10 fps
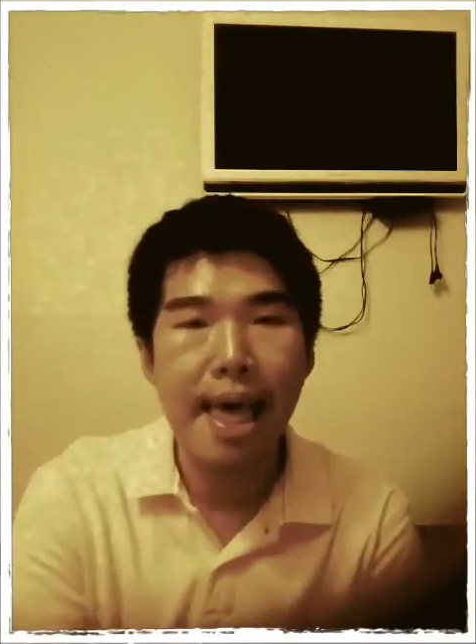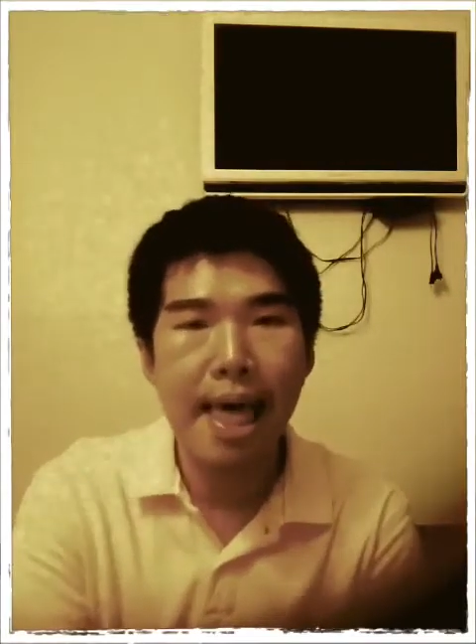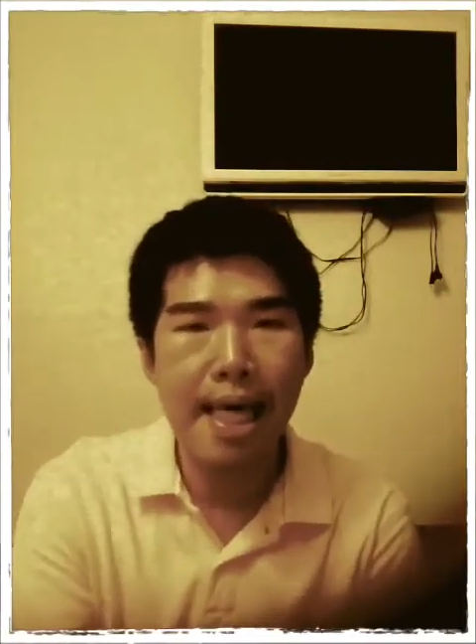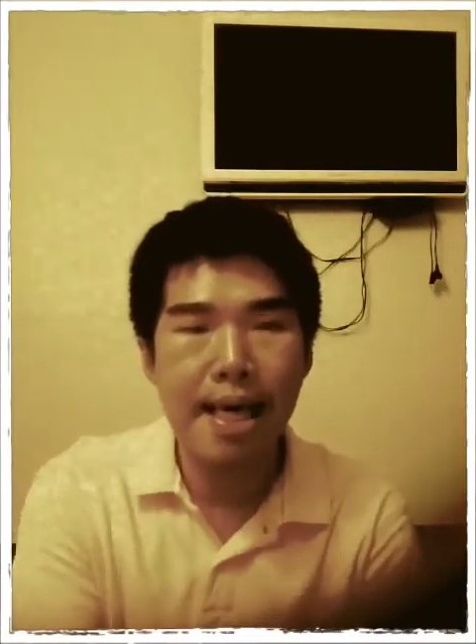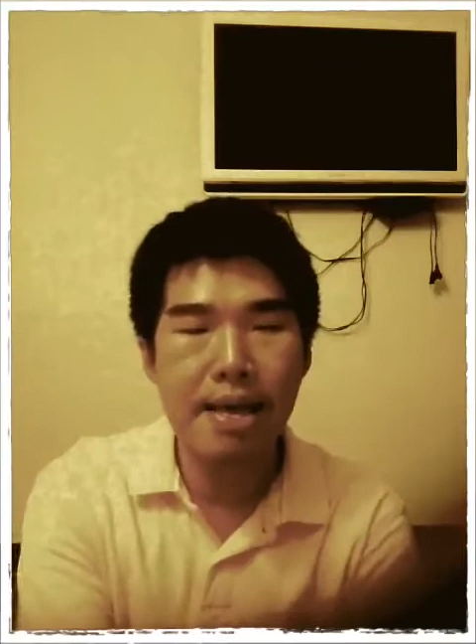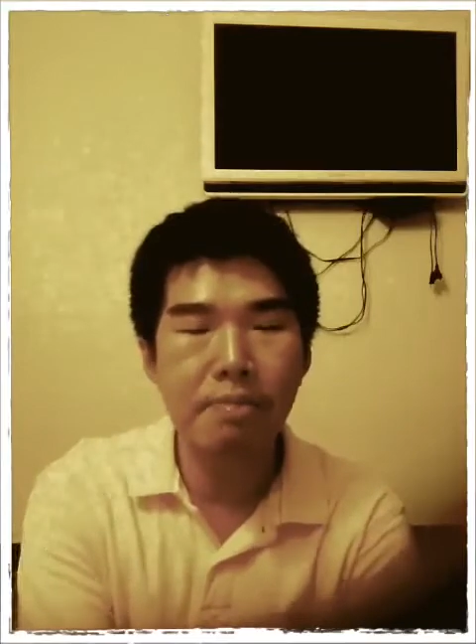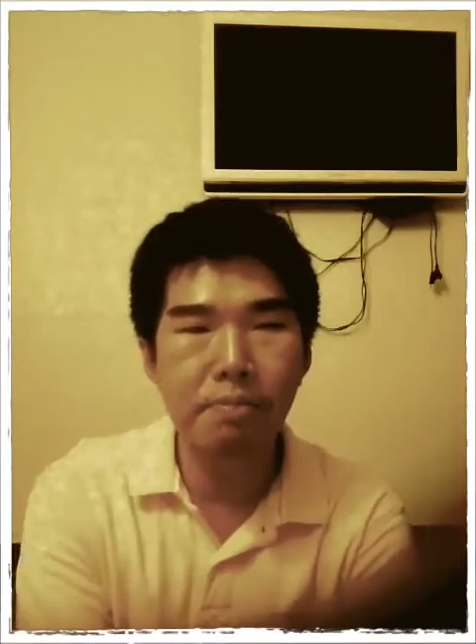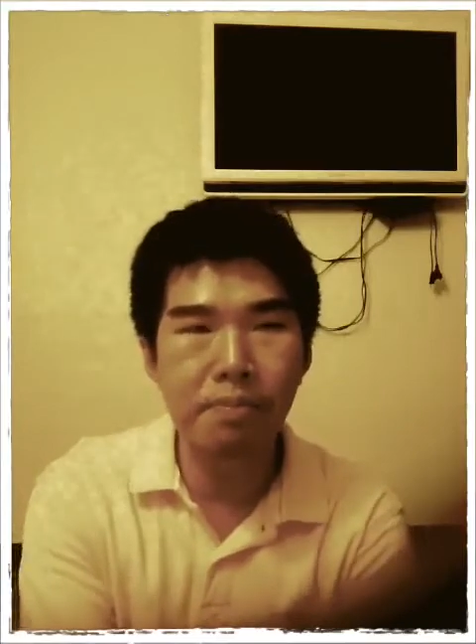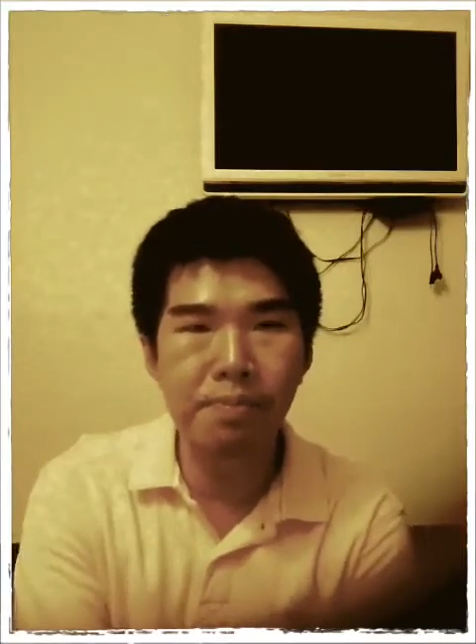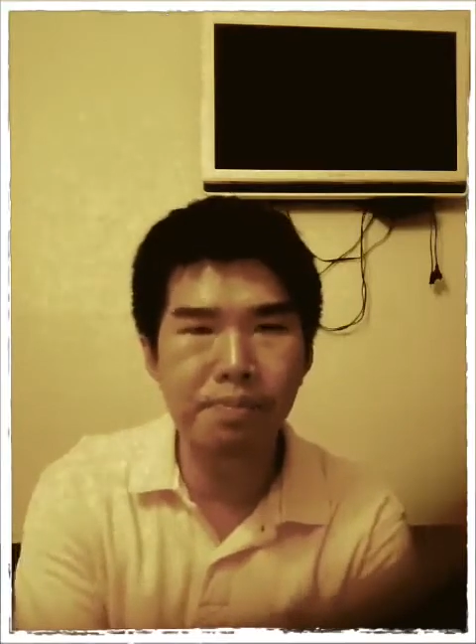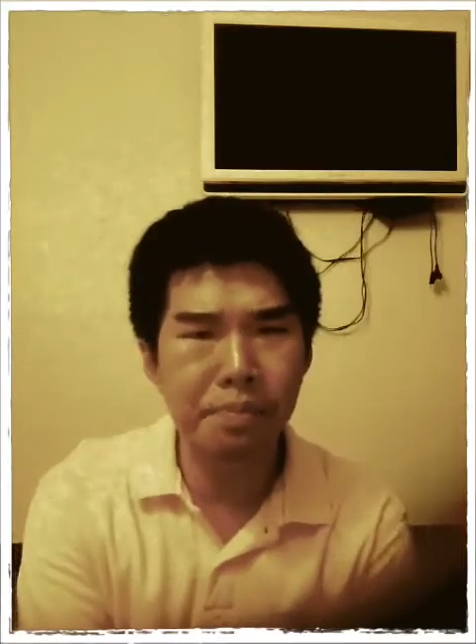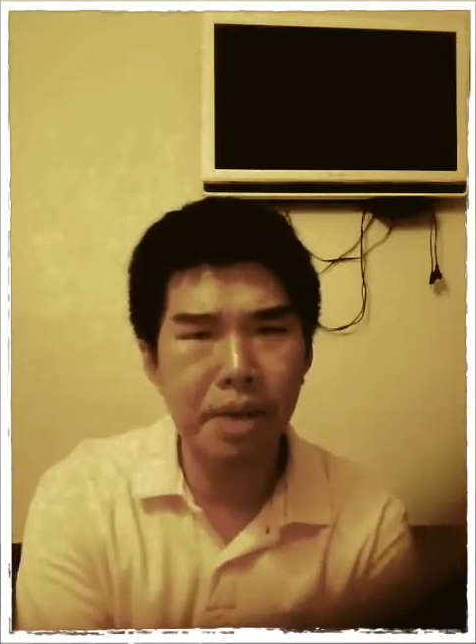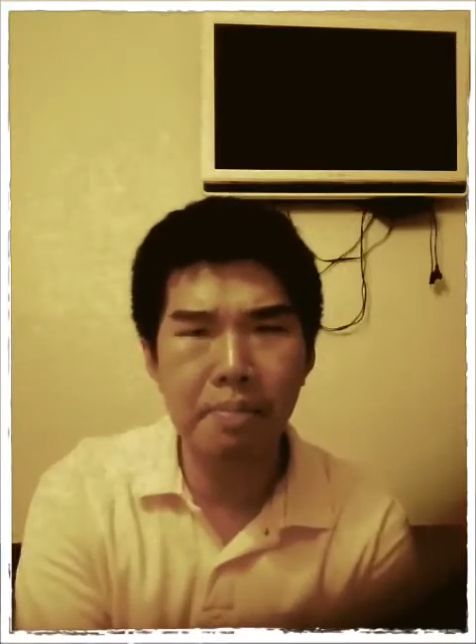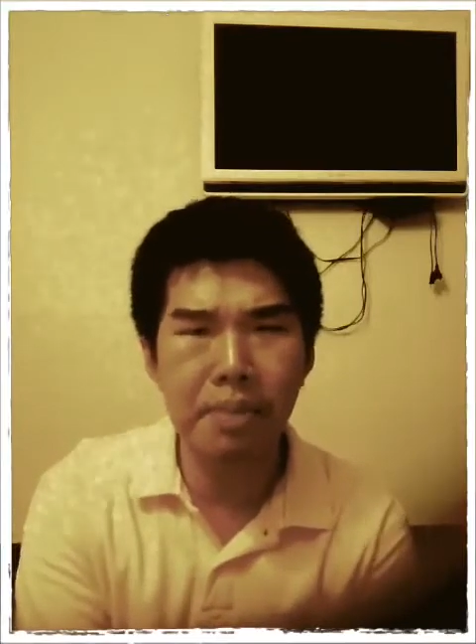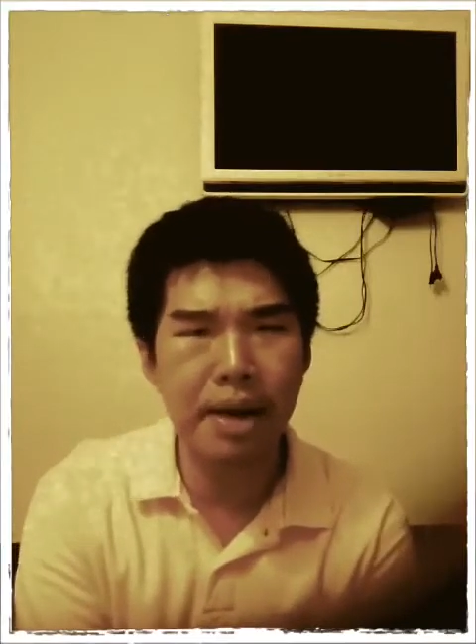and
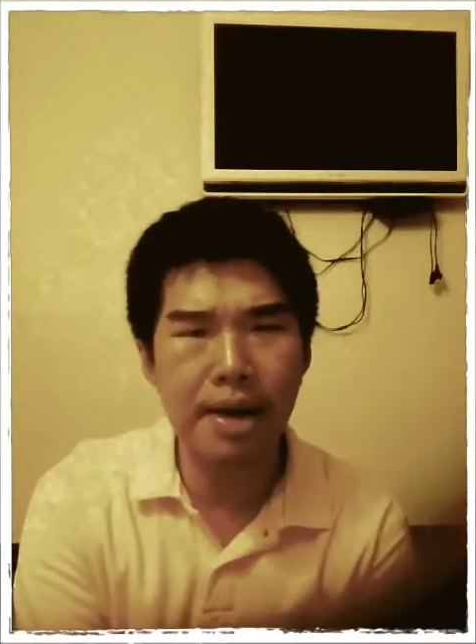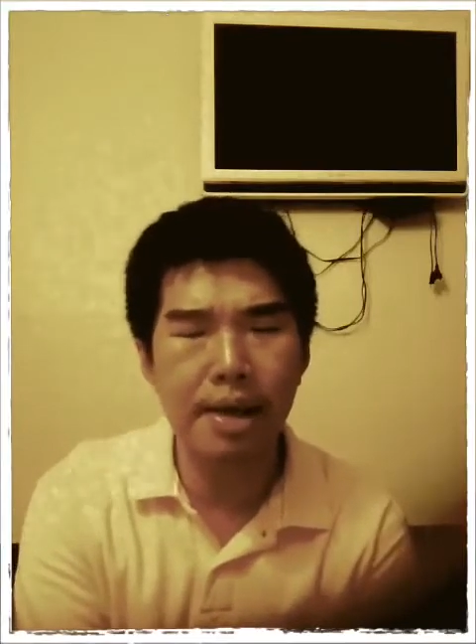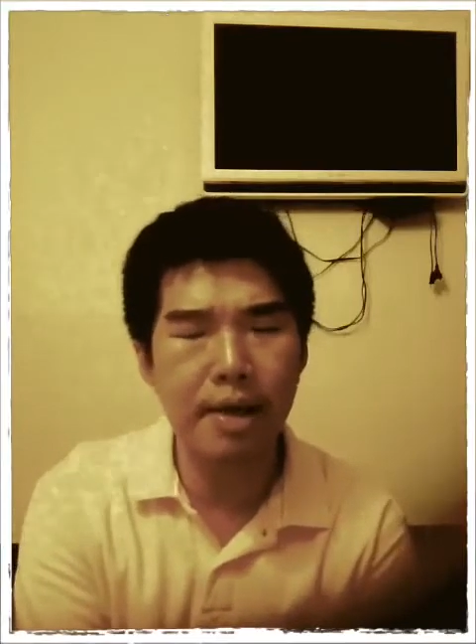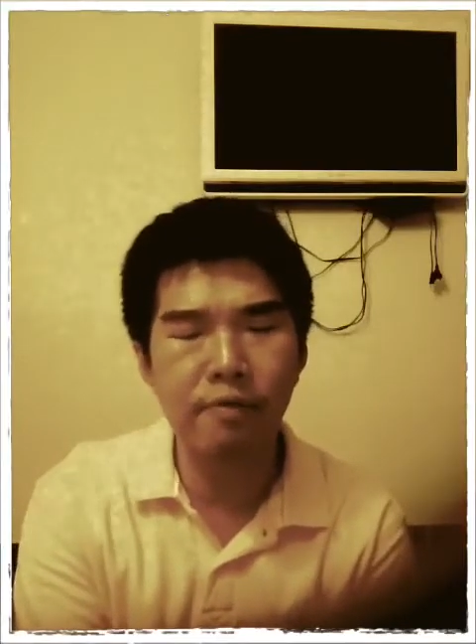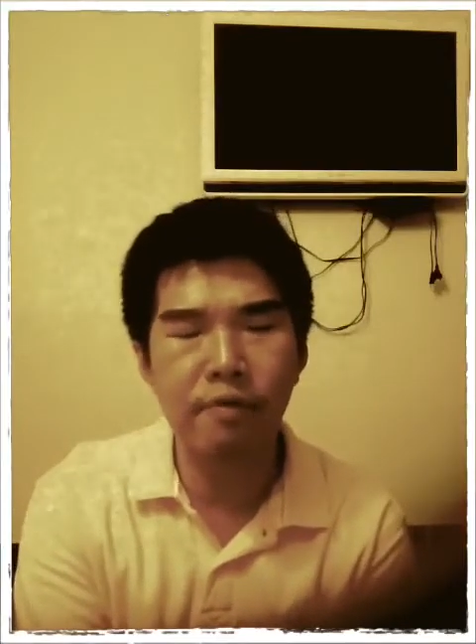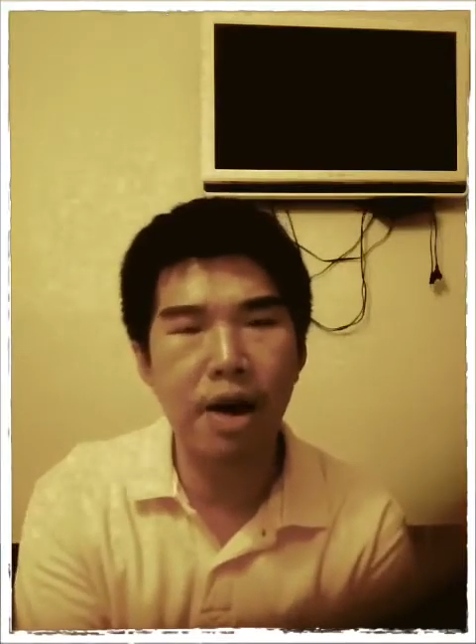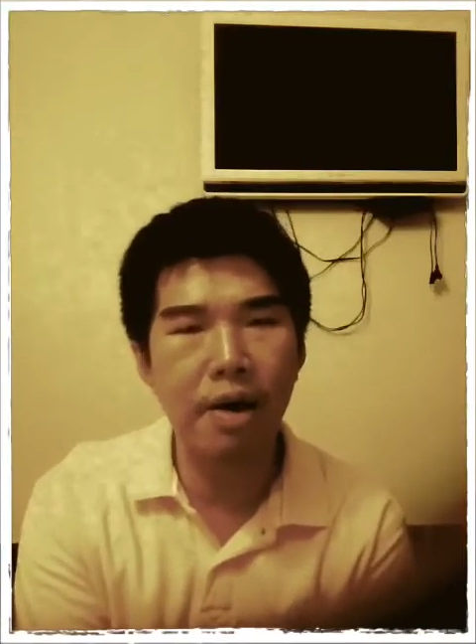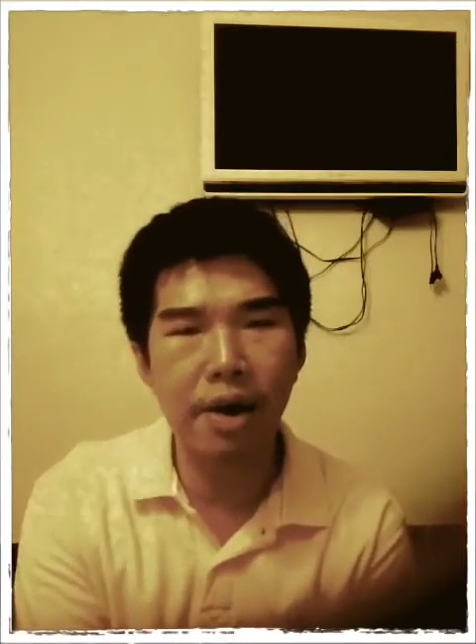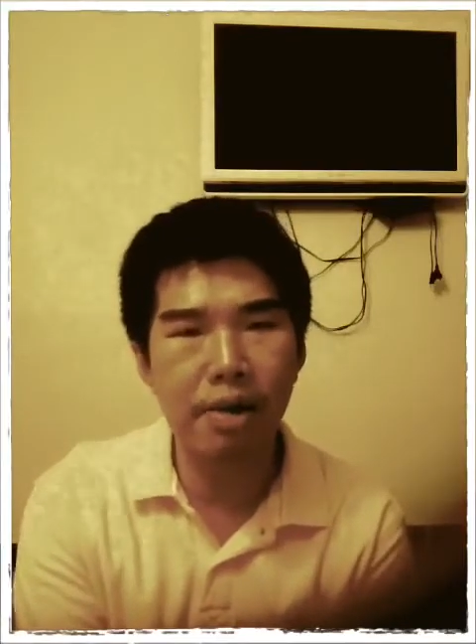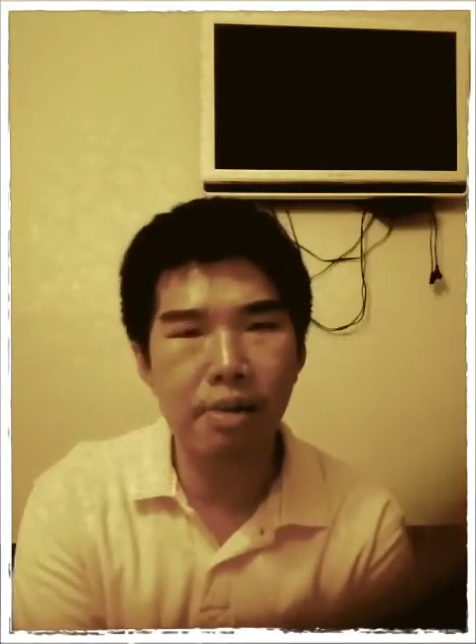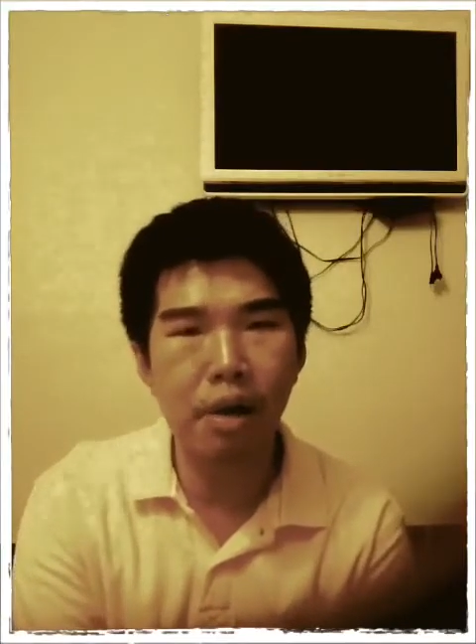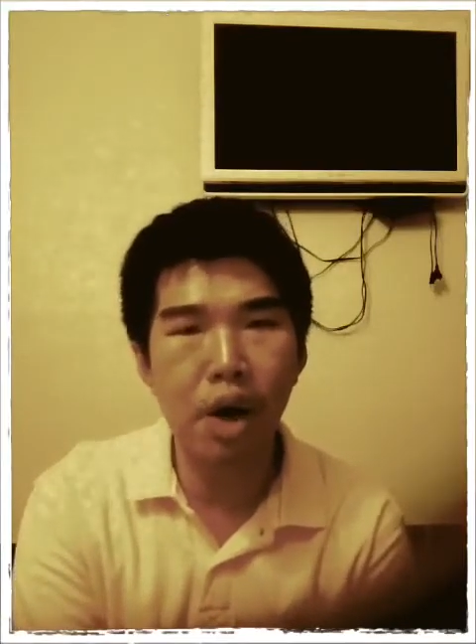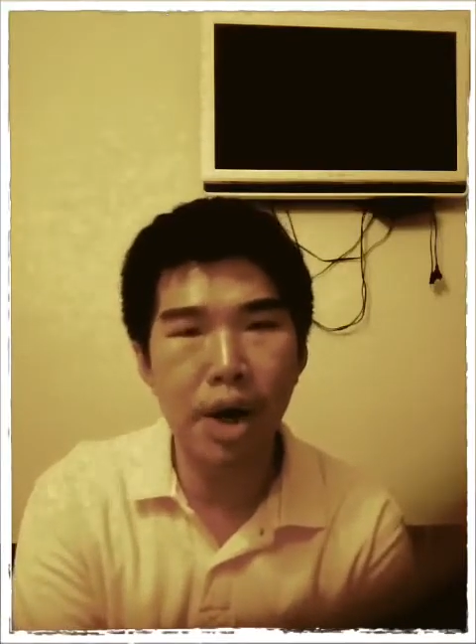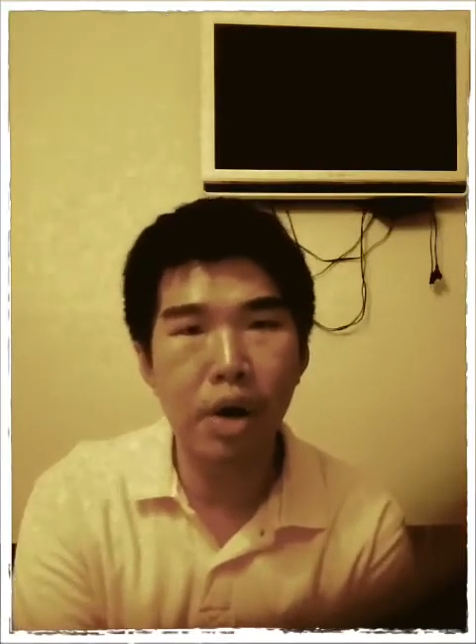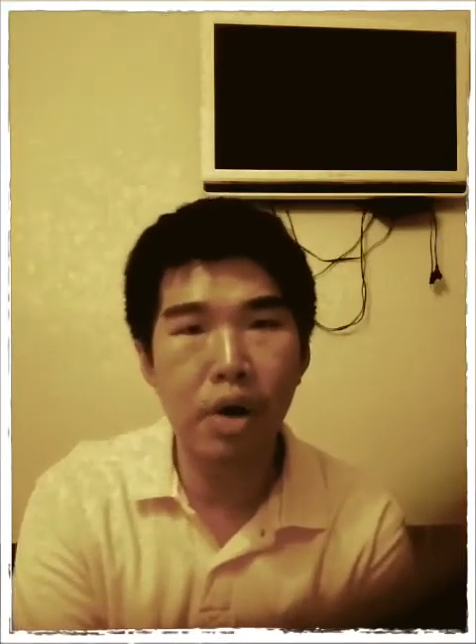I'm kind of found out a
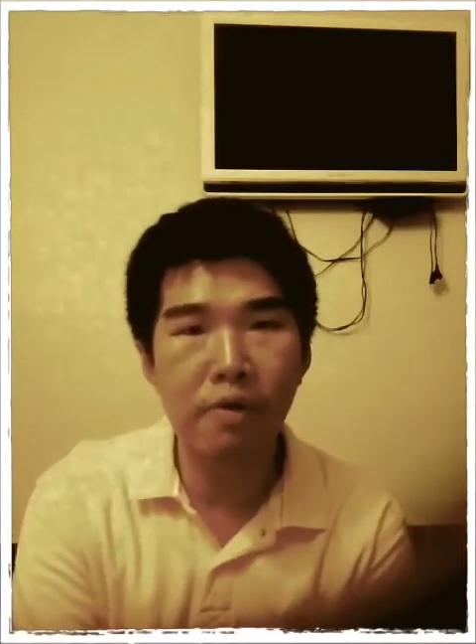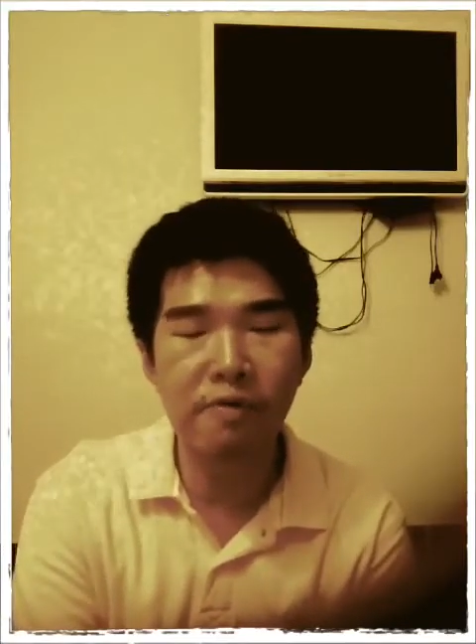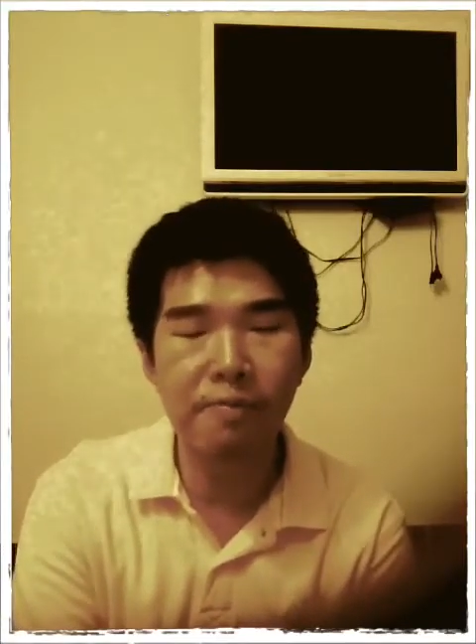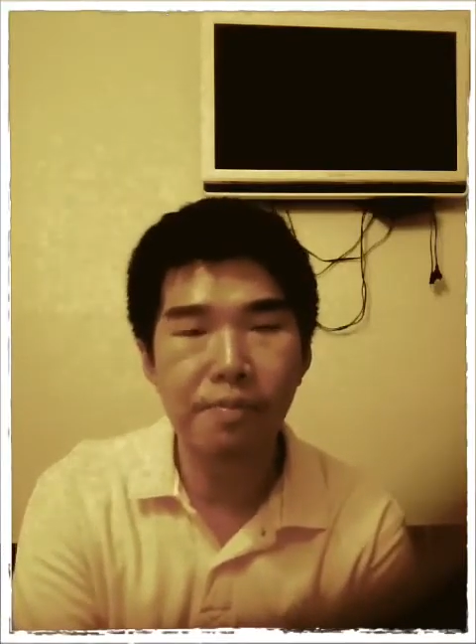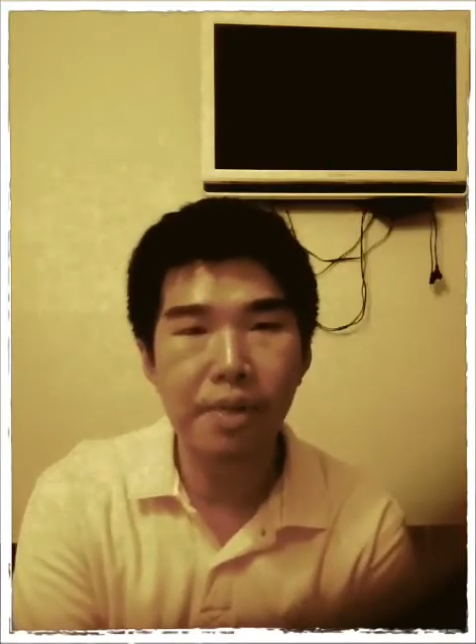lot of